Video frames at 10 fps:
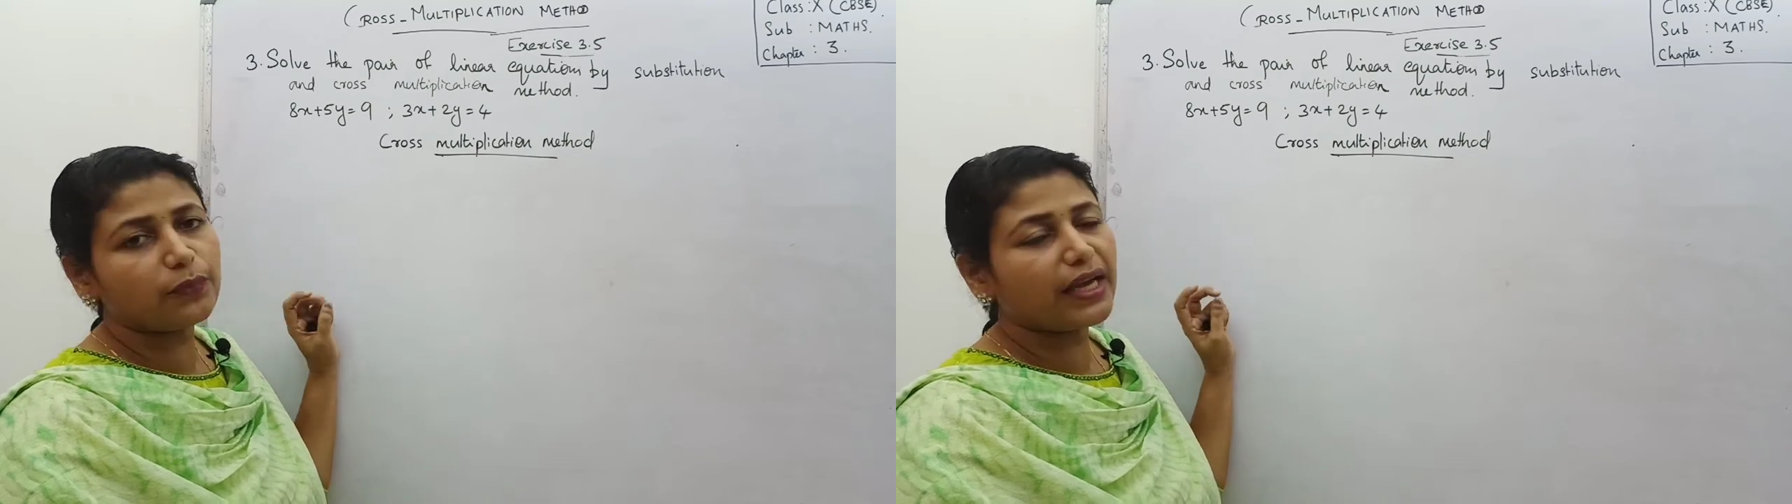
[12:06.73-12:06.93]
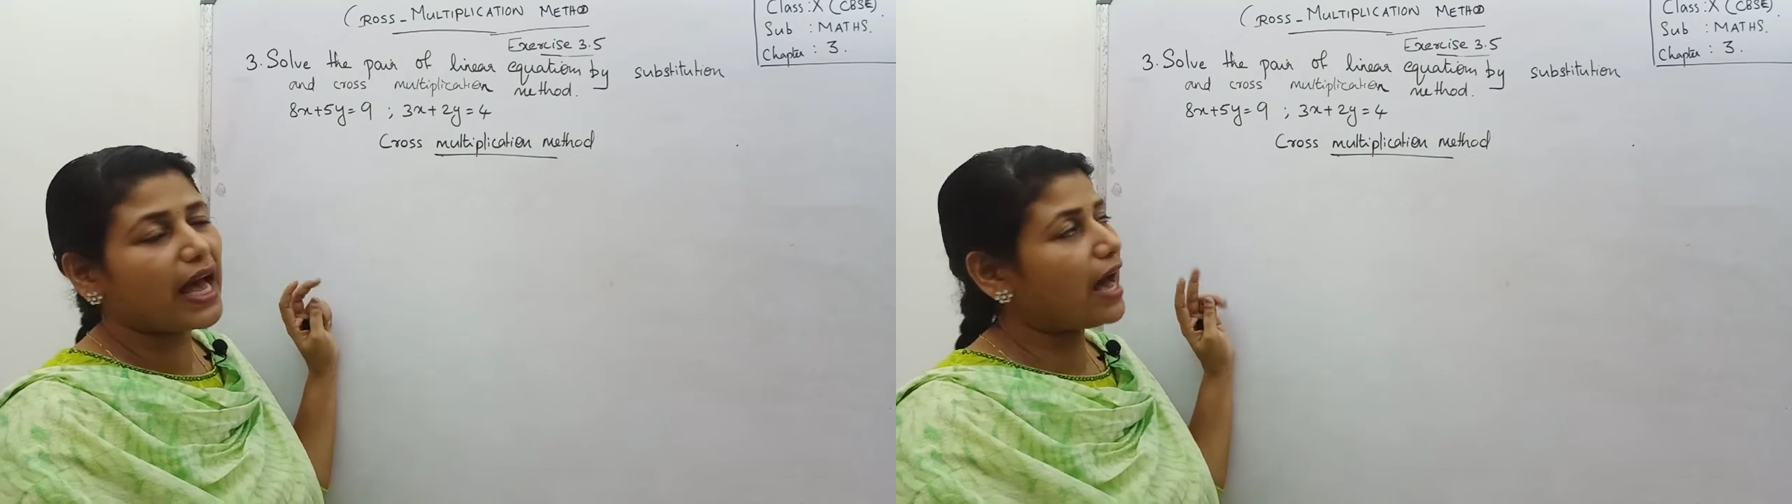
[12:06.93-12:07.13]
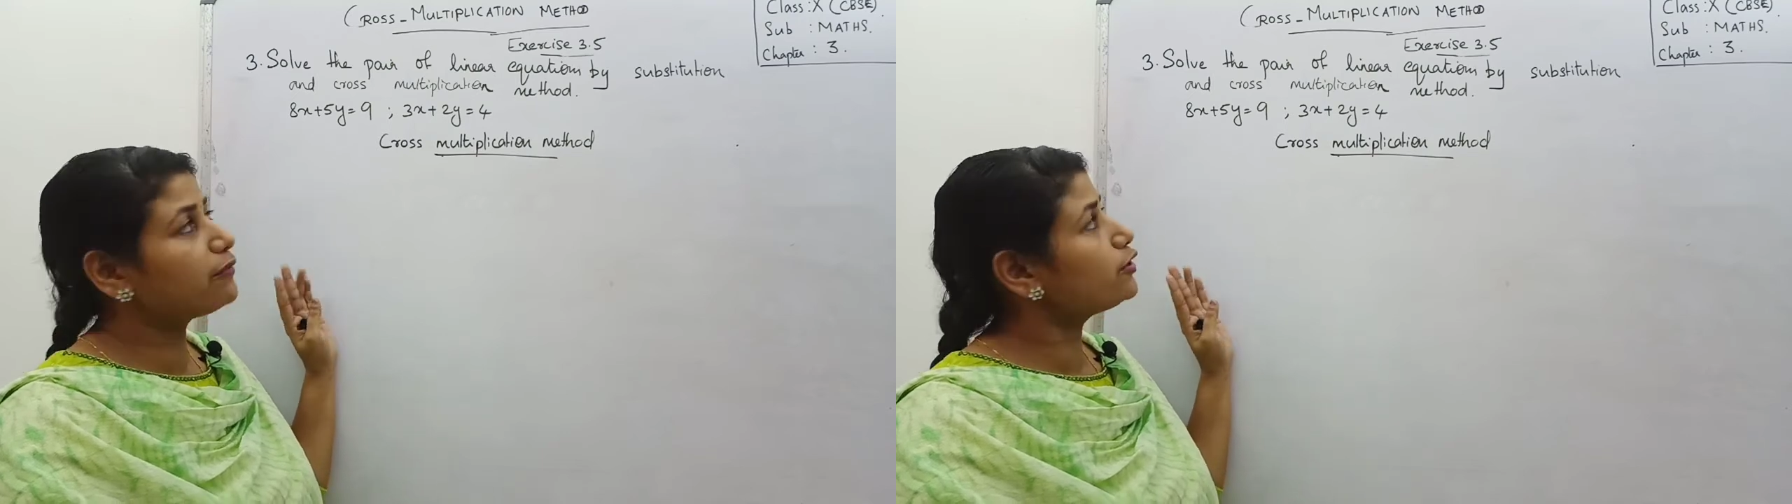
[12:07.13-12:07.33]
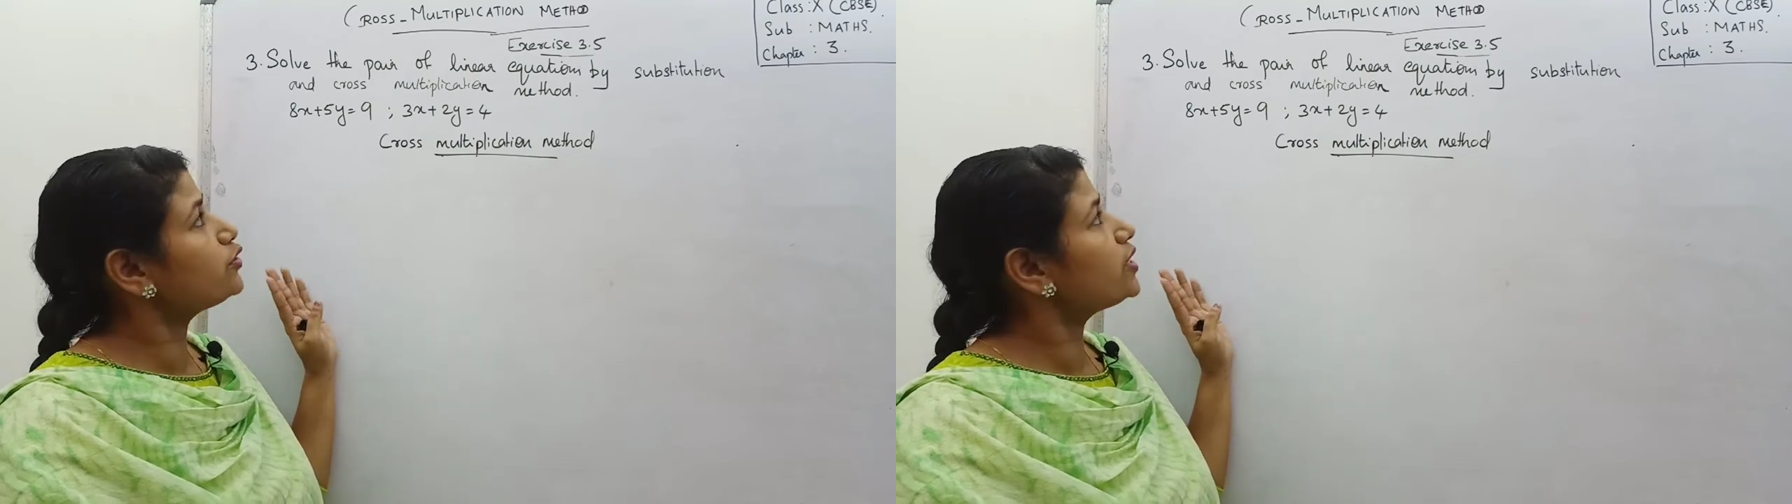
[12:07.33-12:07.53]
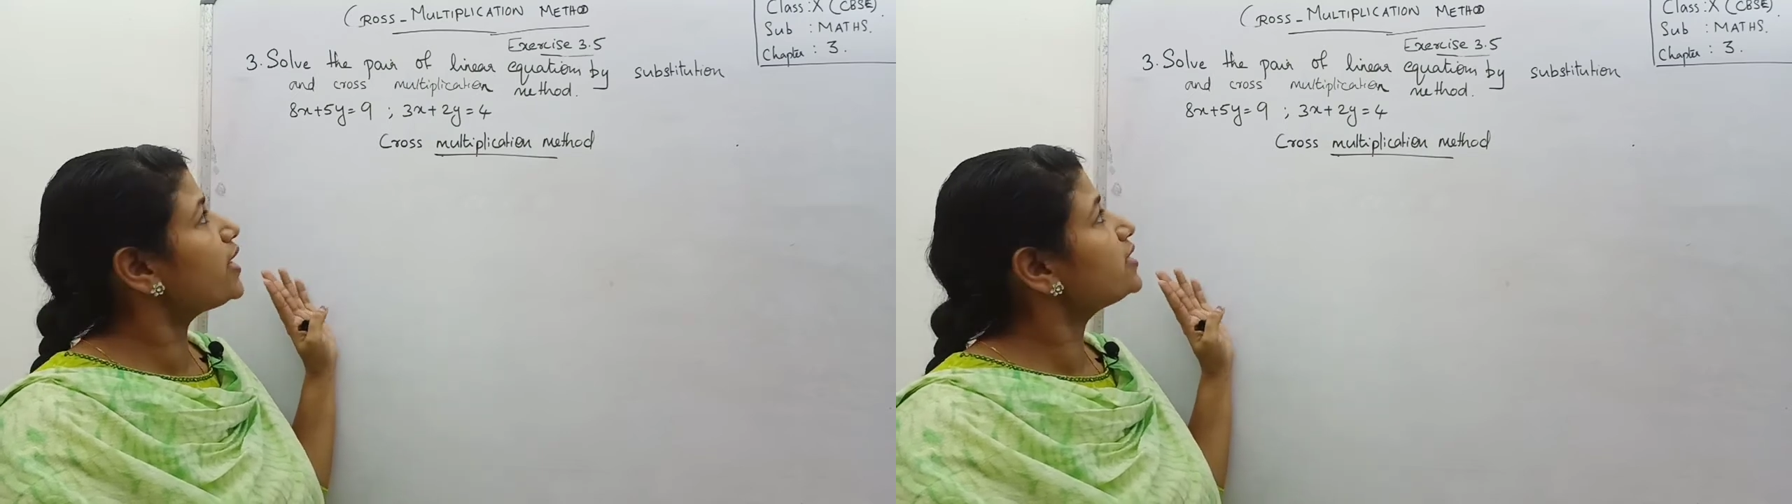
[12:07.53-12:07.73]
we have to
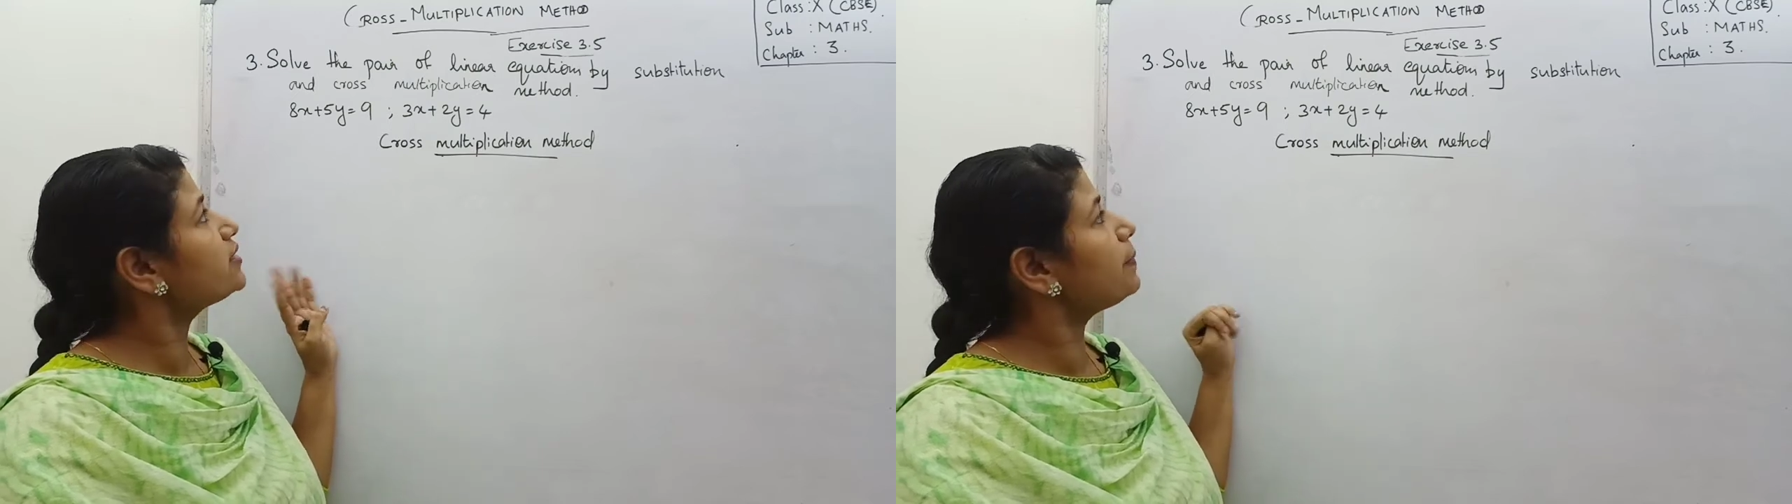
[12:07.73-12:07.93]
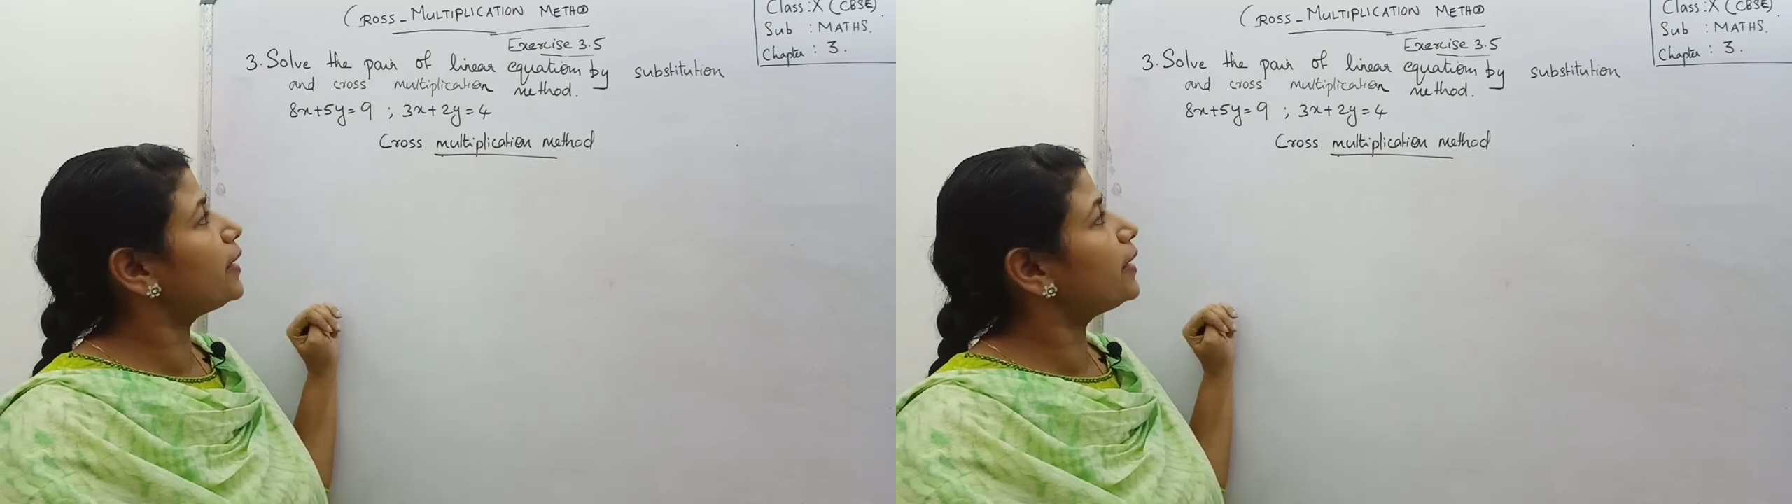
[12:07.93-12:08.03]
change the